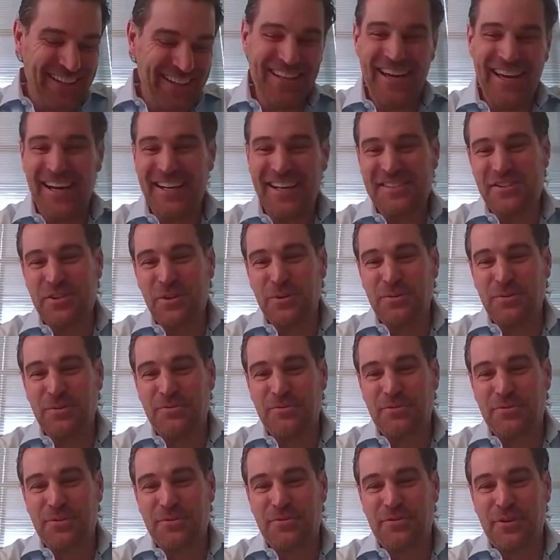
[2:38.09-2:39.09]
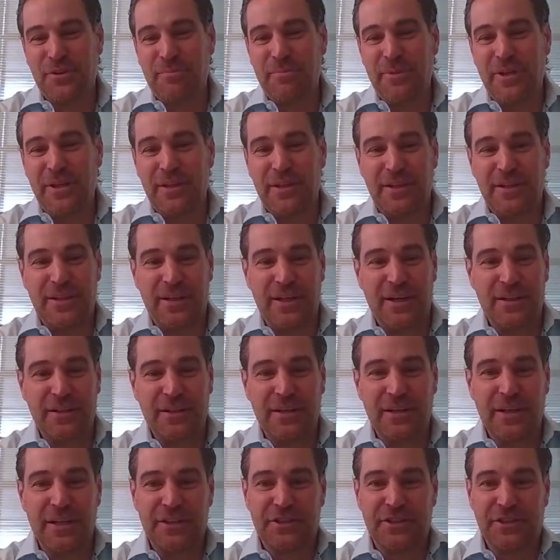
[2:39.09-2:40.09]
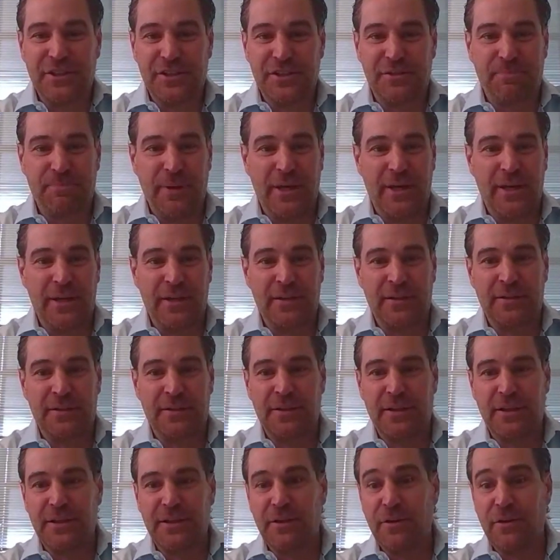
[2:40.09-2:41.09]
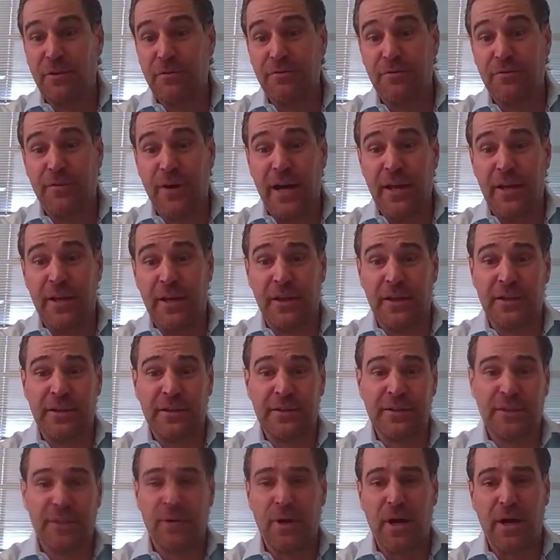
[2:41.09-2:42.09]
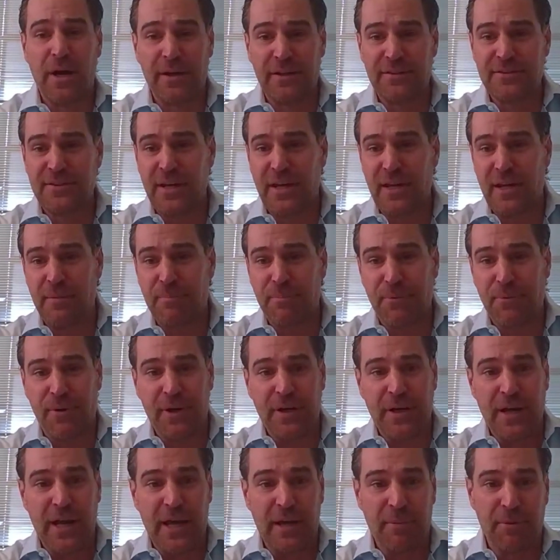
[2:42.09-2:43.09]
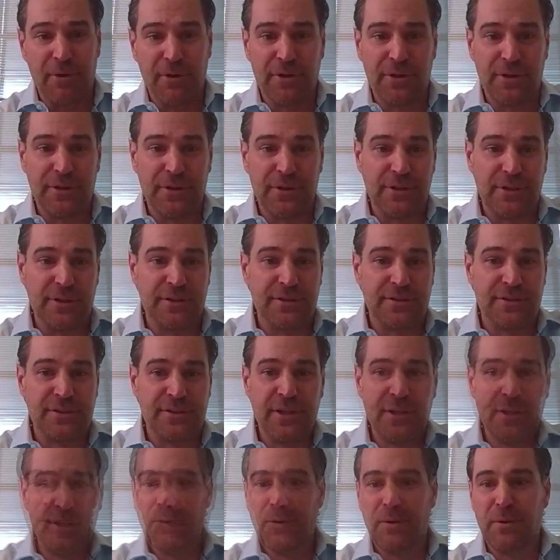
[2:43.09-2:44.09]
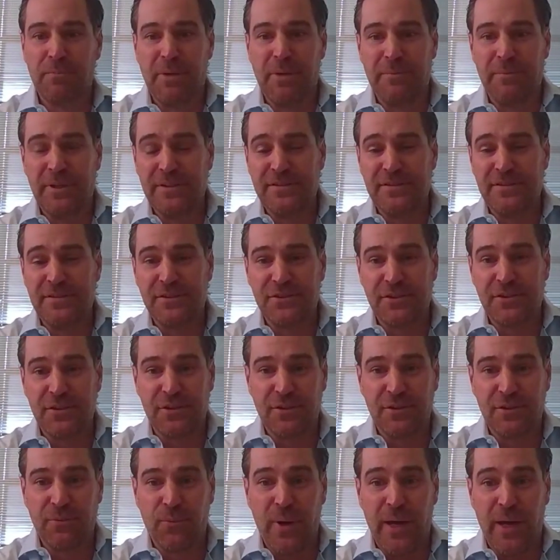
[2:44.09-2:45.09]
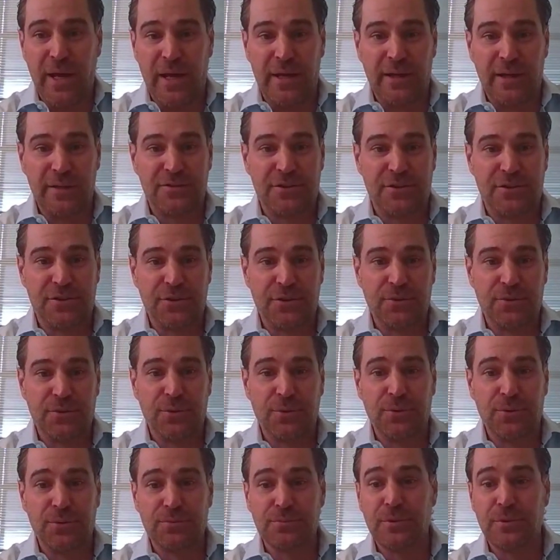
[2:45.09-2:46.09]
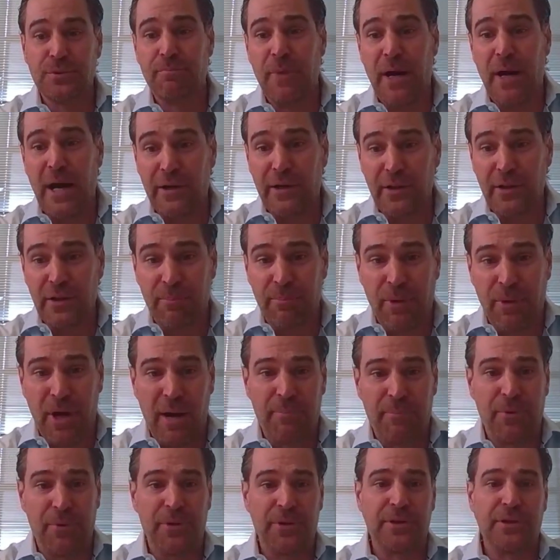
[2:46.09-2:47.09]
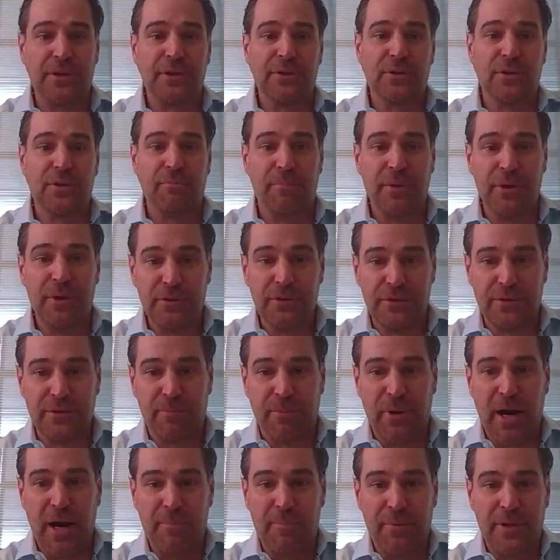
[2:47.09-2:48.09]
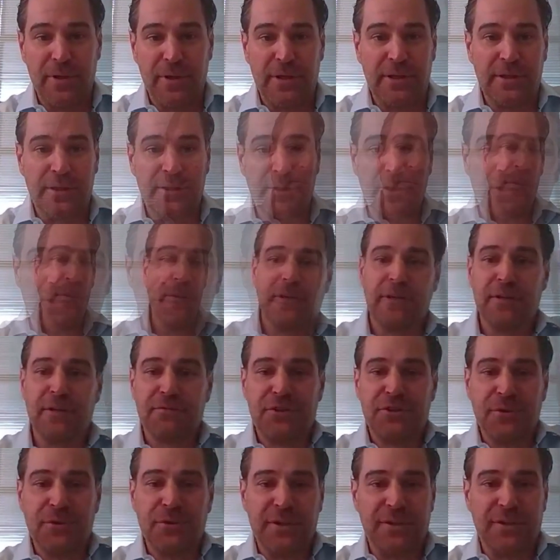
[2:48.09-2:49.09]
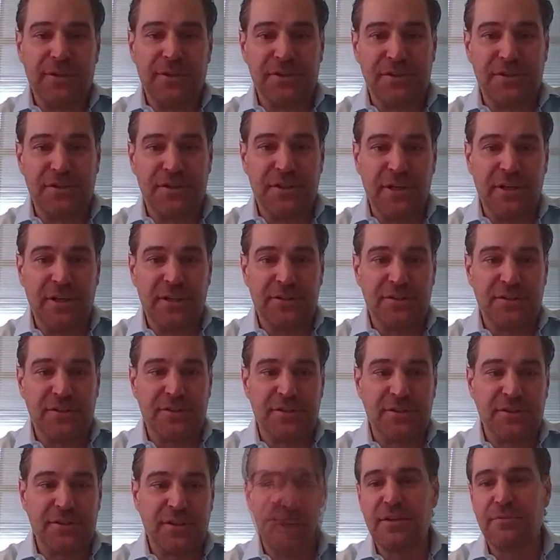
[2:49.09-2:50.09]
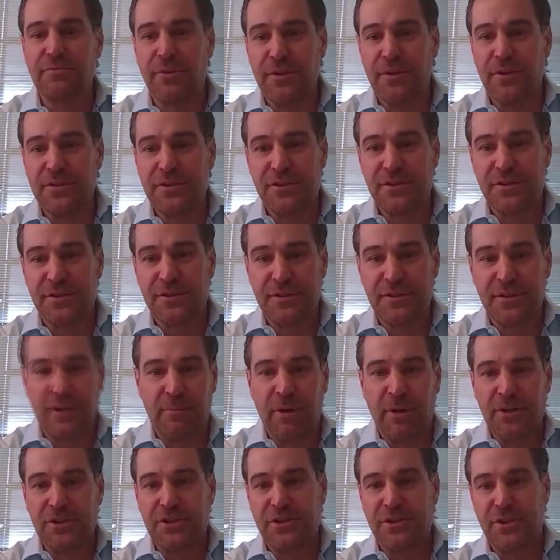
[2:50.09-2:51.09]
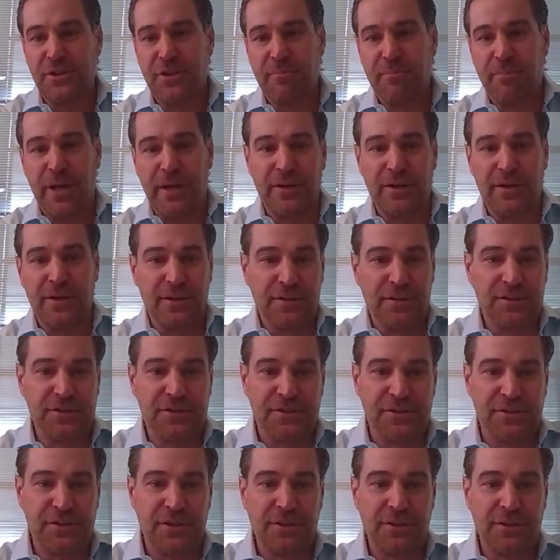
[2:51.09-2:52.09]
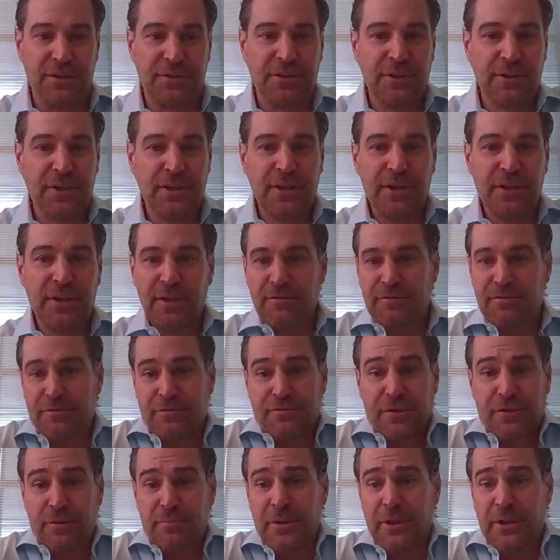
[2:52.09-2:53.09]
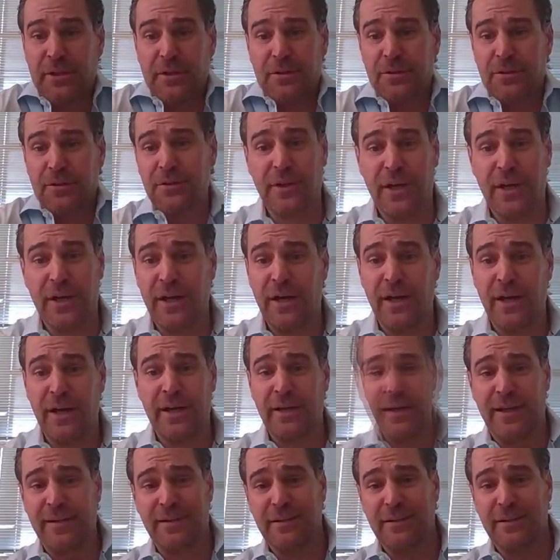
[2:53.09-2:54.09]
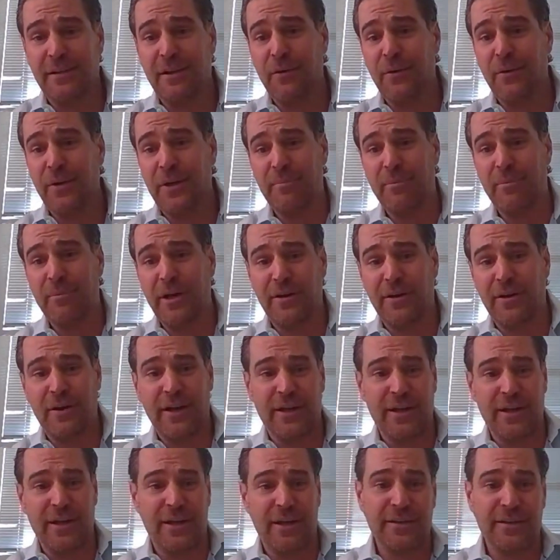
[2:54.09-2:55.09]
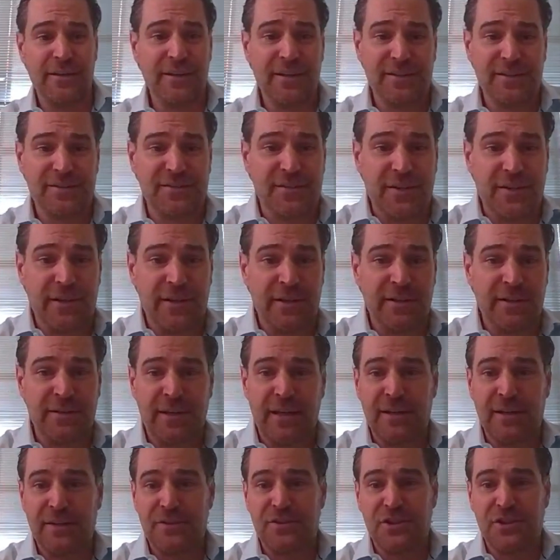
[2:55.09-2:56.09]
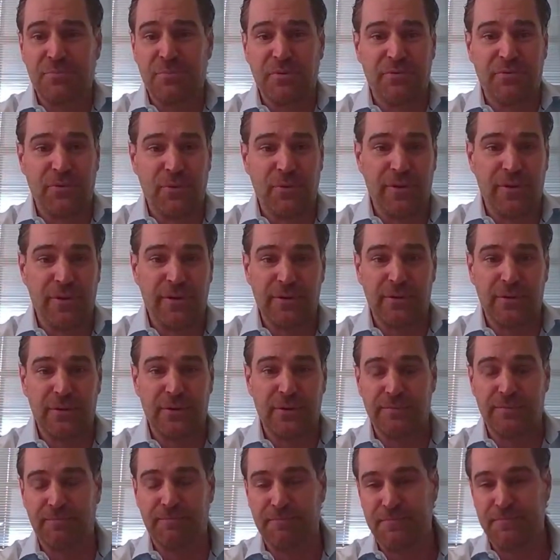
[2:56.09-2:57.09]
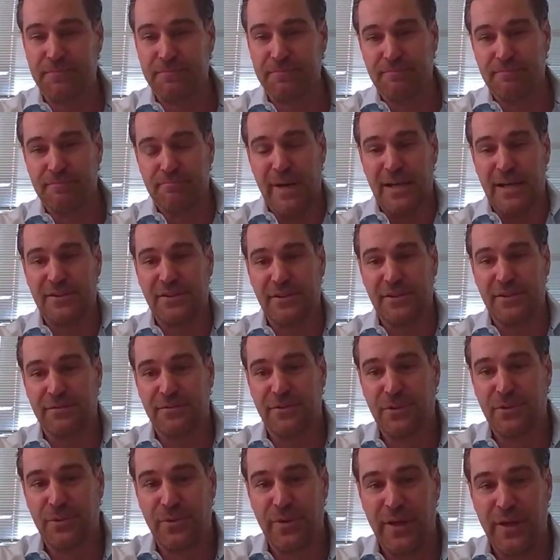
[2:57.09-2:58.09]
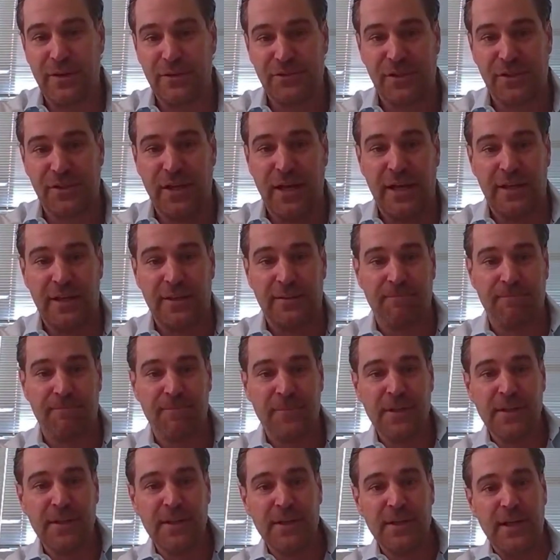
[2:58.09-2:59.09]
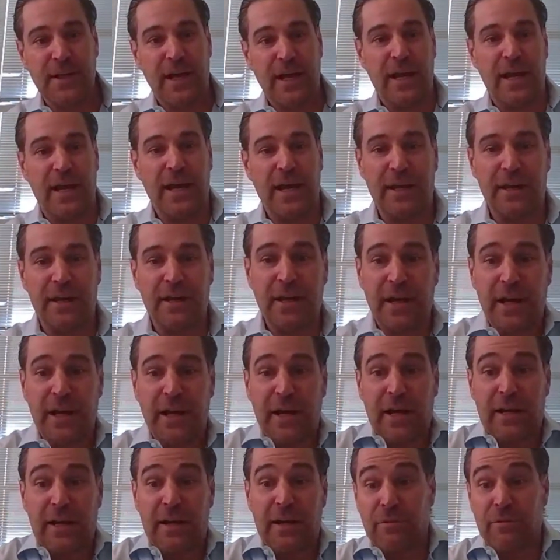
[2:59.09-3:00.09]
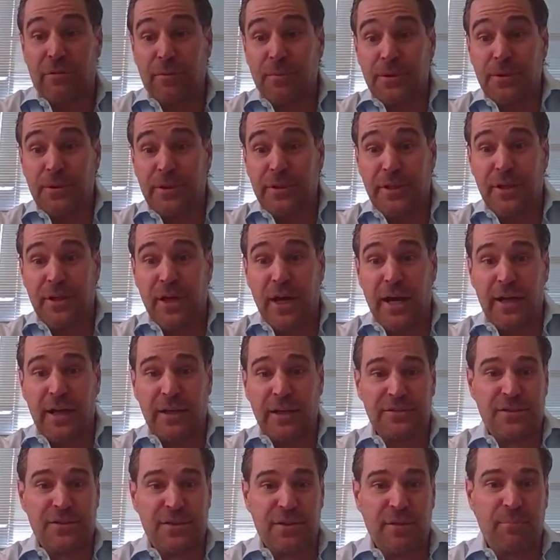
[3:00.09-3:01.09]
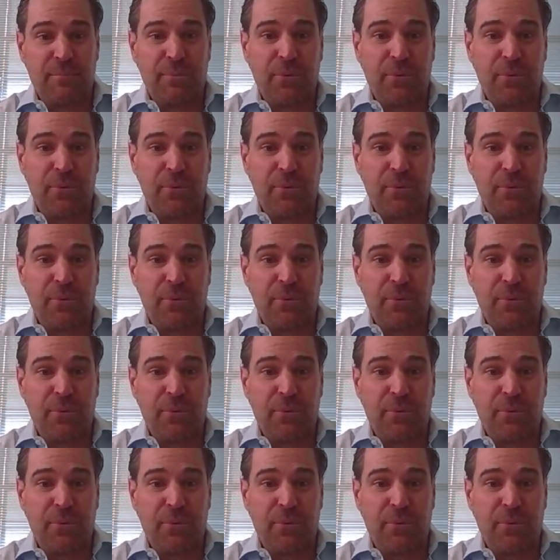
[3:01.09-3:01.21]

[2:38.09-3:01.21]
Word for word: Yeah. So f- for me, a niche has been, you know, finding product type or a neighborhood, or maybe it's a certain way to remodel a property or build a property that gives you a distinct difference amongst your competitors. So for me early on, I didn't know any better. I got into this thing kind of just before the whole mess of 2008 and I never really got to the